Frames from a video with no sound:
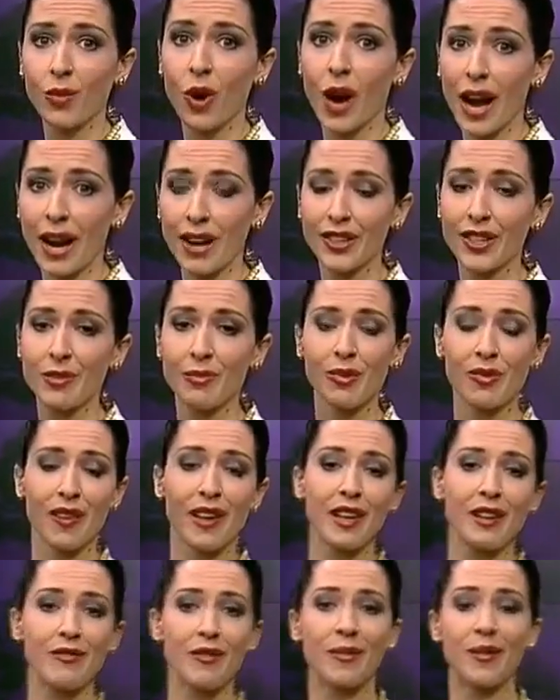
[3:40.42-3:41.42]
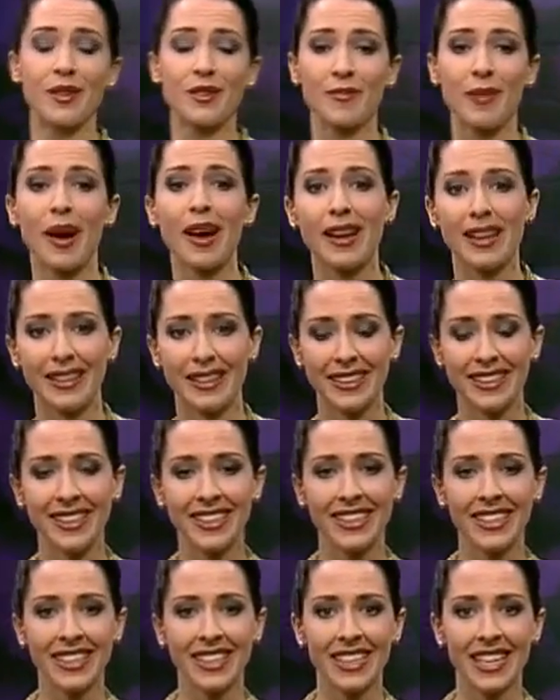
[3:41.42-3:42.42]
were actually prevented from the spying.
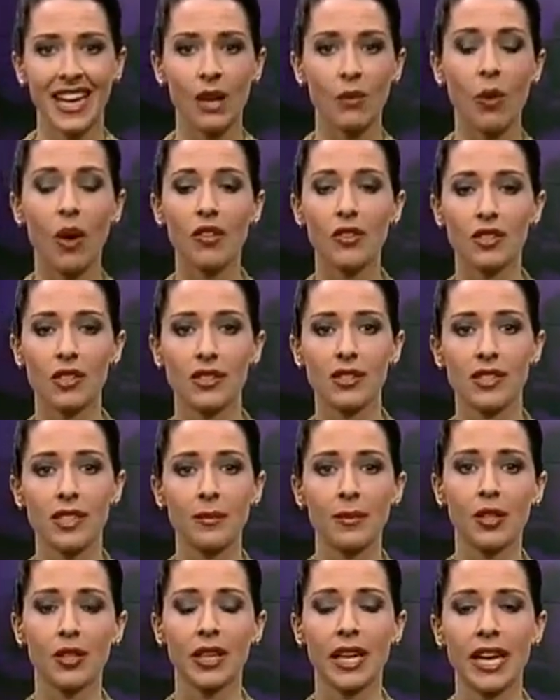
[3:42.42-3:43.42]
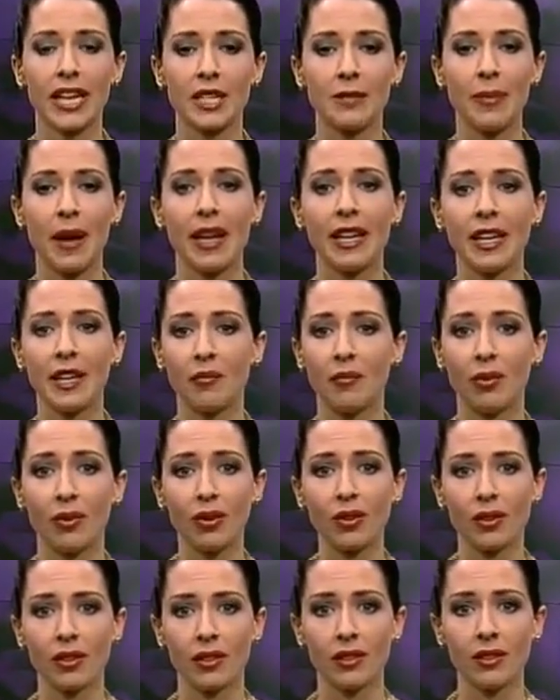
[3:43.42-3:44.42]
And while there's a similar case pending in
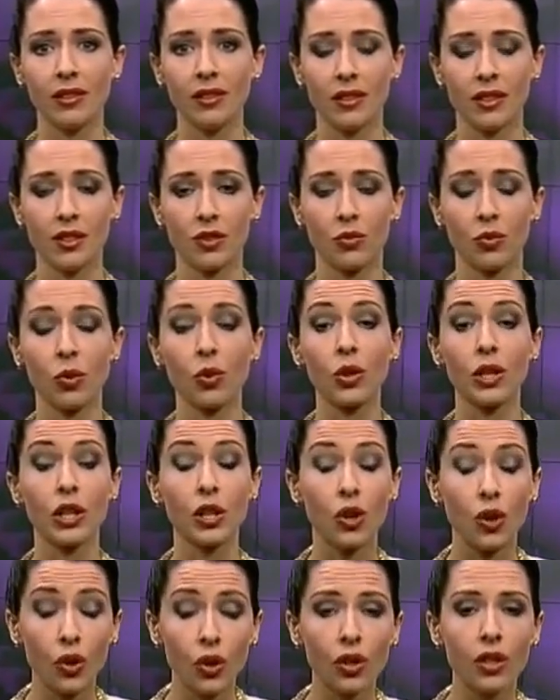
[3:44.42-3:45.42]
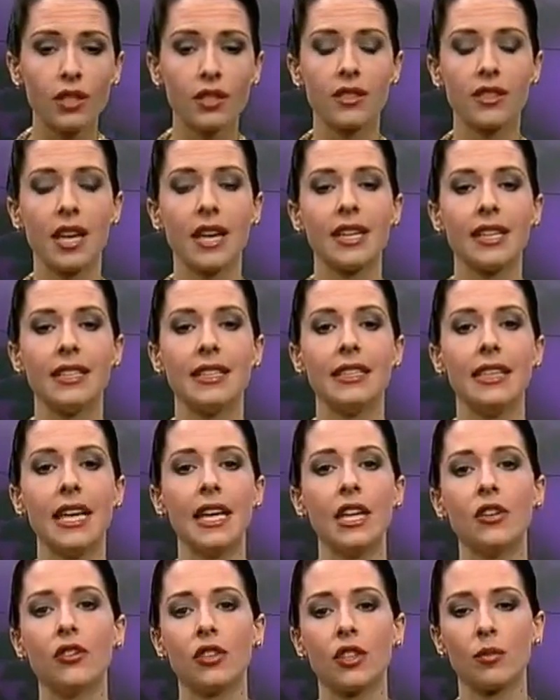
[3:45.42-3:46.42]
Brooklyn, this ruling could set a
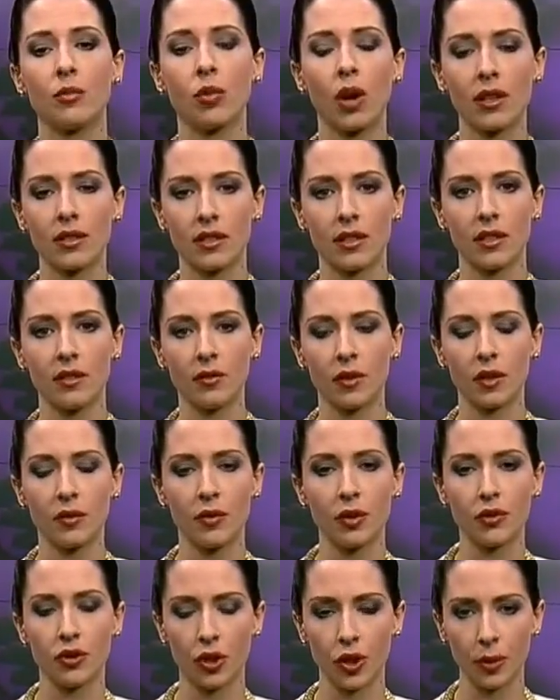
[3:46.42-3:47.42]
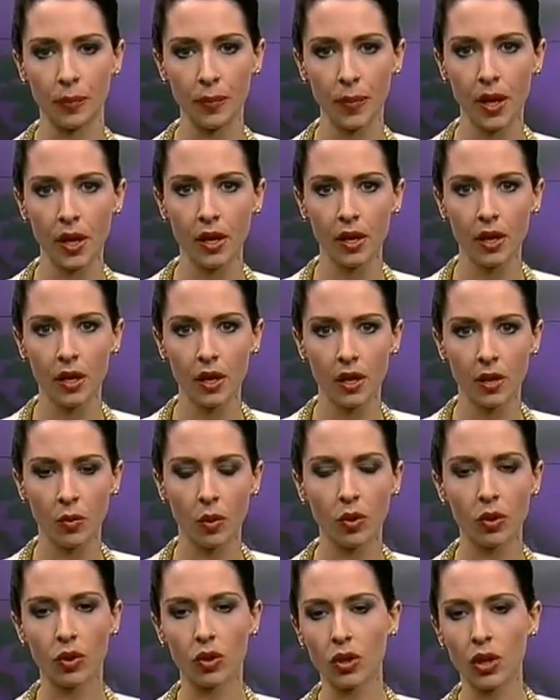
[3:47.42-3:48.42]
dangerous precedent for the future.
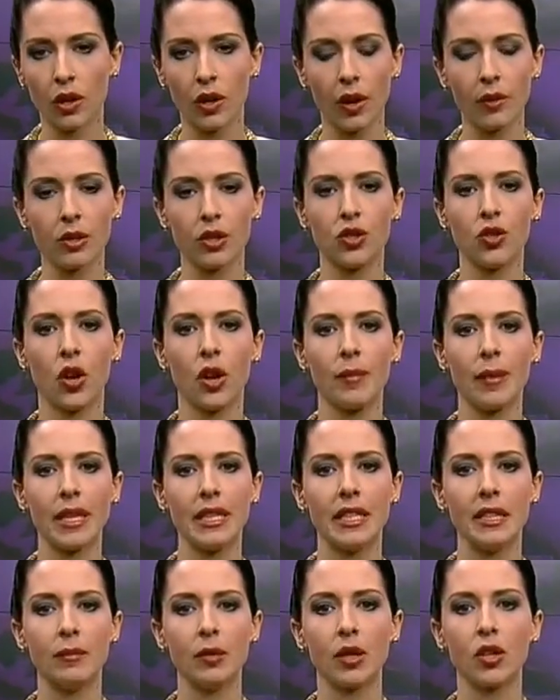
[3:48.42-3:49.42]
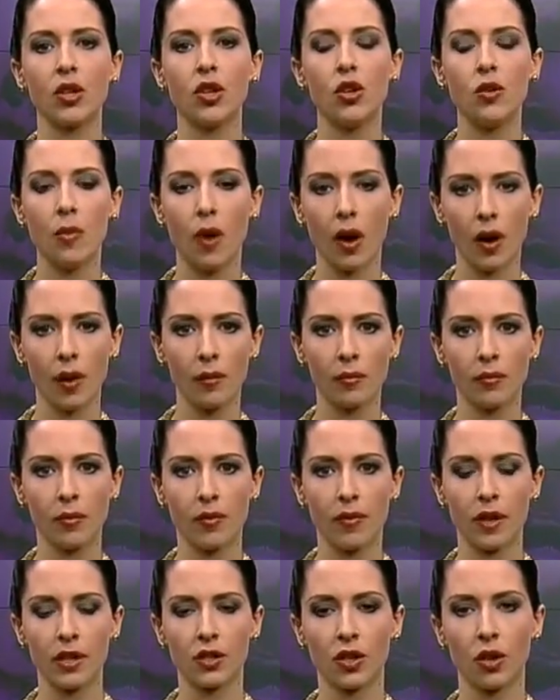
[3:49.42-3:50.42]
Well, earlier I was joined by Deepa Kumar,
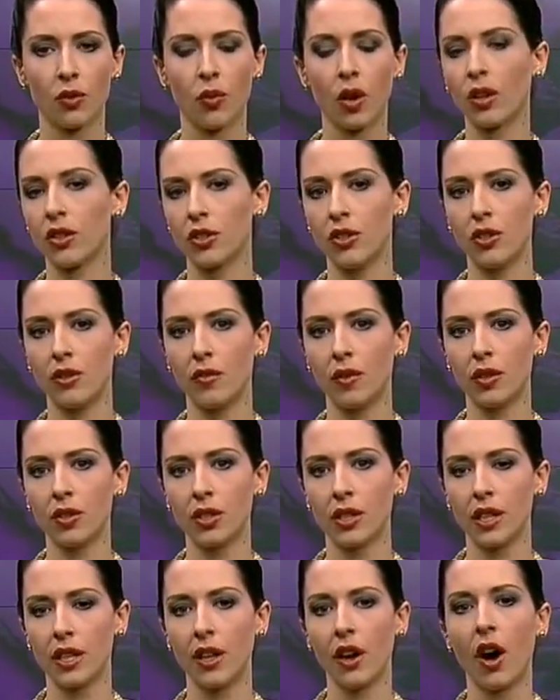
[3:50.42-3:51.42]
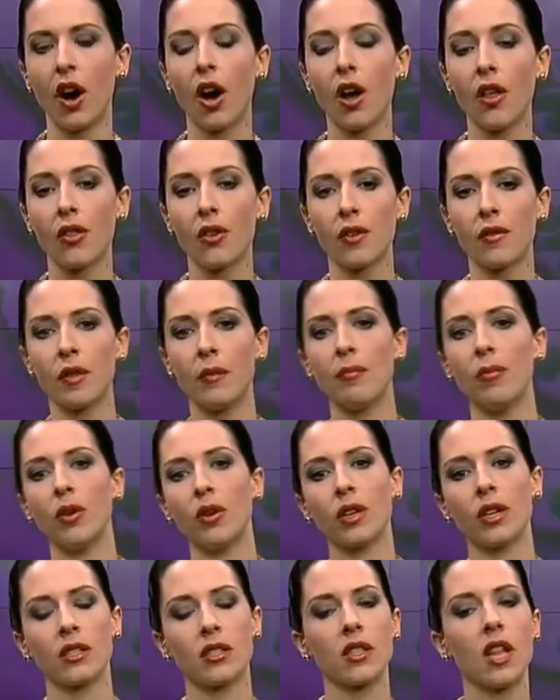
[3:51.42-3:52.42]
professor at Rutgers University and author of the
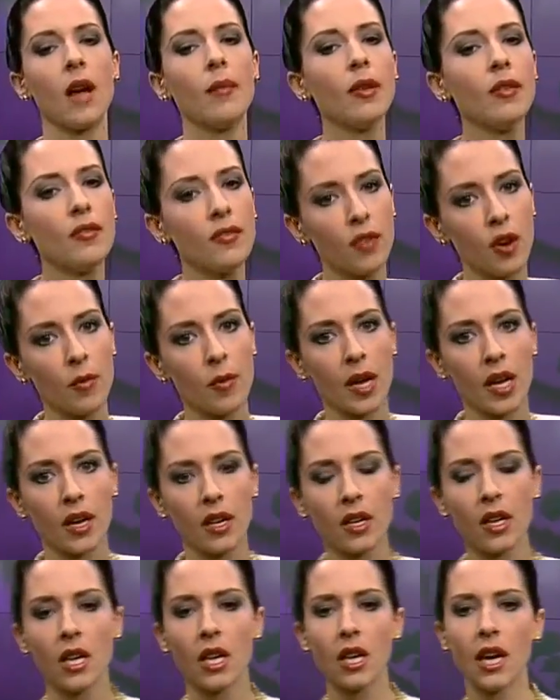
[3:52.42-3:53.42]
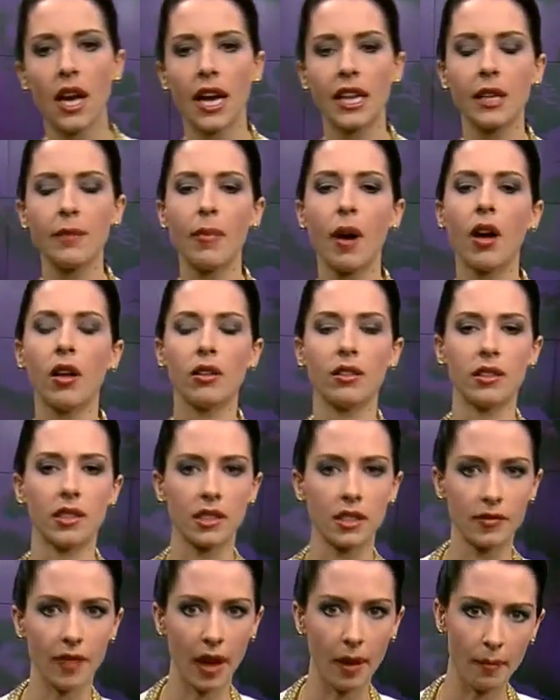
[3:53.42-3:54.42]
book Islamophobia and the
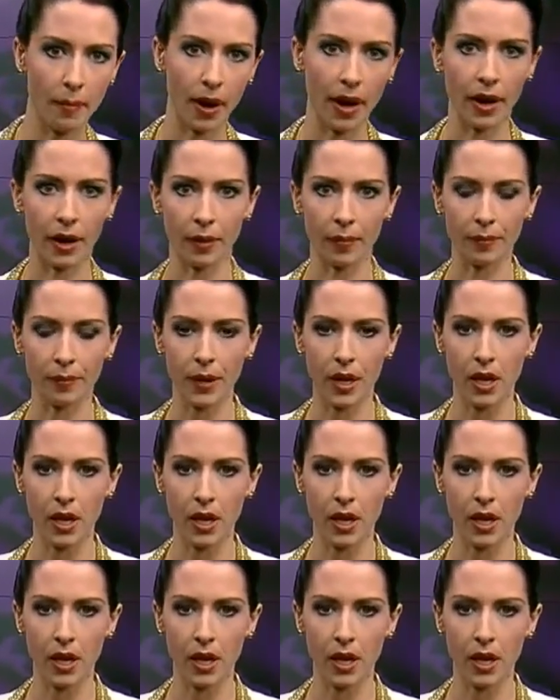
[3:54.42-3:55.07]
Politics of Empire.